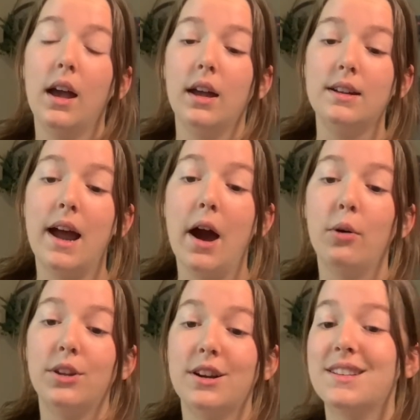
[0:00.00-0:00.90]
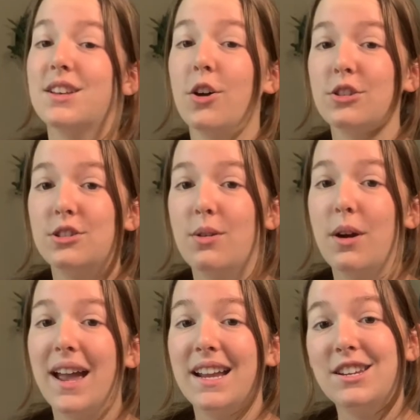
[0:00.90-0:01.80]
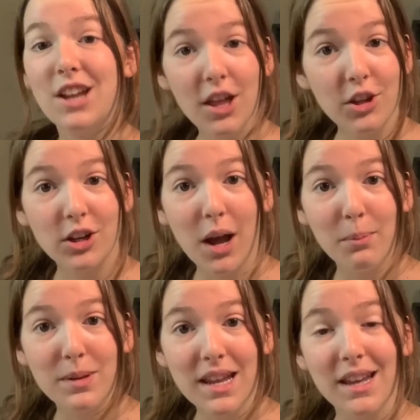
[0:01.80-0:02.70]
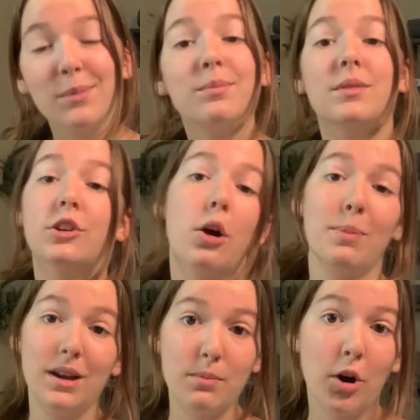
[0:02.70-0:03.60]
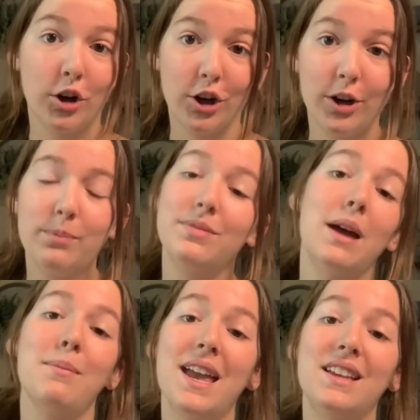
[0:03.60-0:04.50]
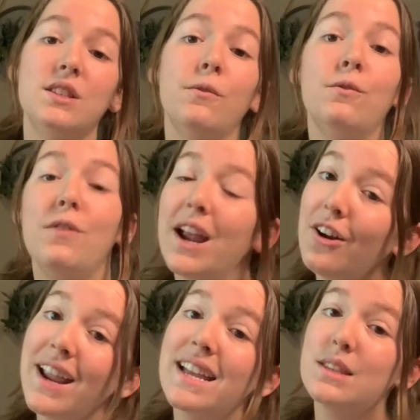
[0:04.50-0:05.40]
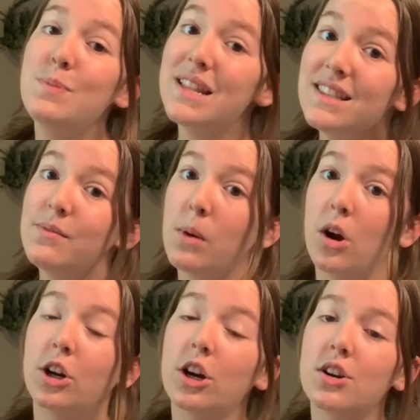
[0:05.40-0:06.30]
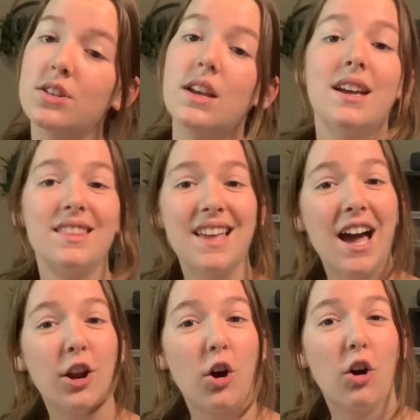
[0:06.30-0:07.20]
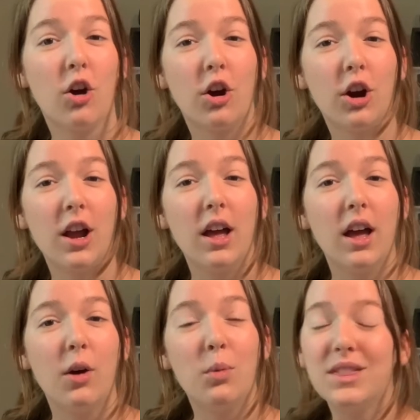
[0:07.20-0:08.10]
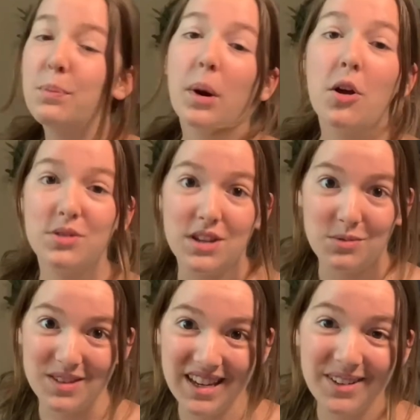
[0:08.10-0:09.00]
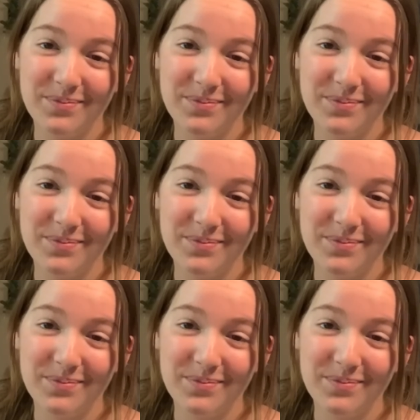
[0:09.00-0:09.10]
Now, there is also another company, Copic Marker, that makes very expensive markers that are what the pros use.